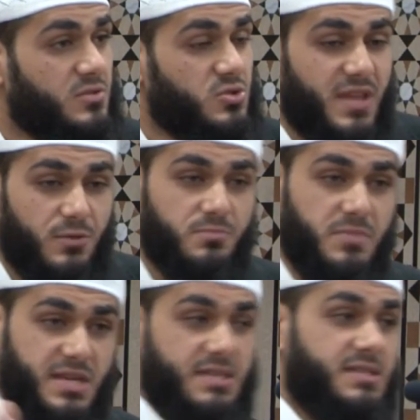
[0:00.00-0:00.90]
So that
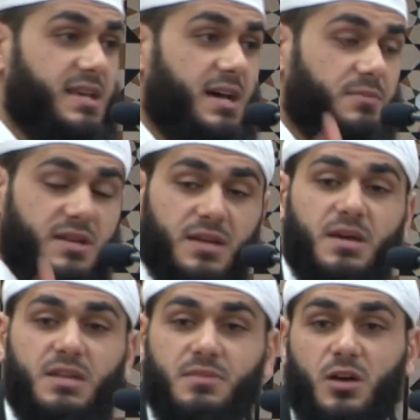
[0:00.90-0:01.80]
means that Abdul
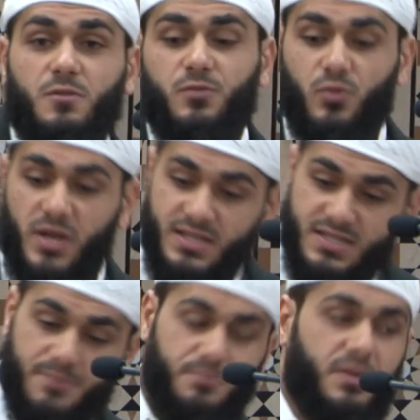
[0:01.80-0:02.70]
Rahman ibn Auf will
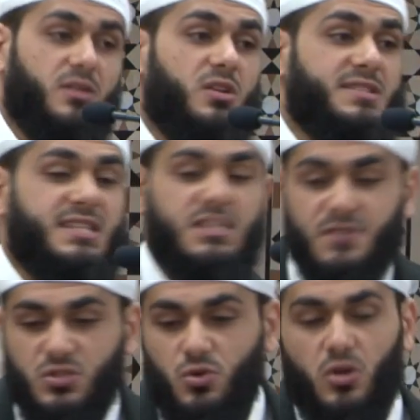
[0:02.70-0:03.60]
enter paradise as if
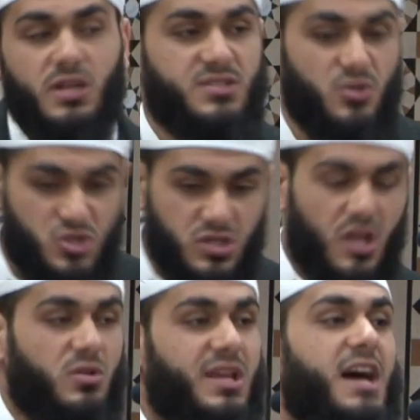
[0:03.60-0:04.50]
he's crawling, so
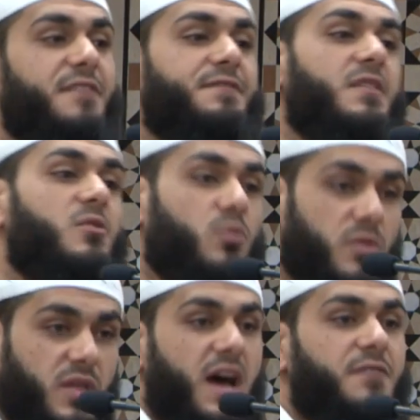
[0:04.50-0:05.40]
slowly after
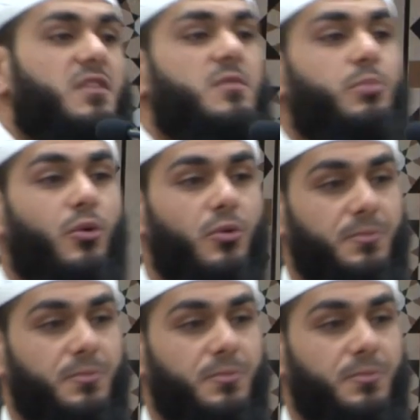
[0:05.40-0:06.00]
the poor.